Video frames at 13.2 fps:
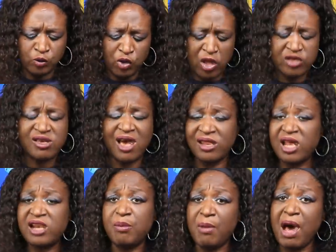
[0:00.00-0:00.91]
It sounds
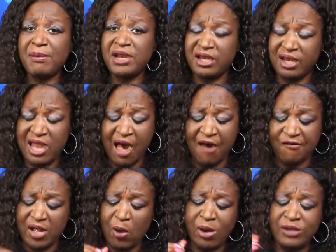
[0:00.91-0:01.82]
like the mama needs a life.
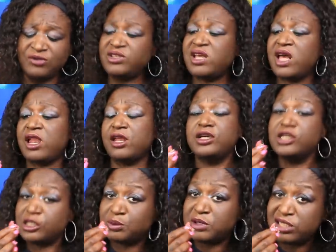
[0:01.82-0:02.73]
I wonder if she got a
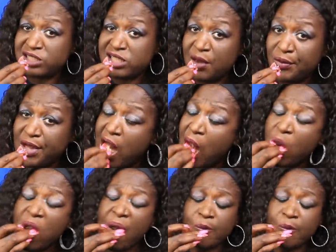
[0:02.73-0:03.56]
husband that's there with her.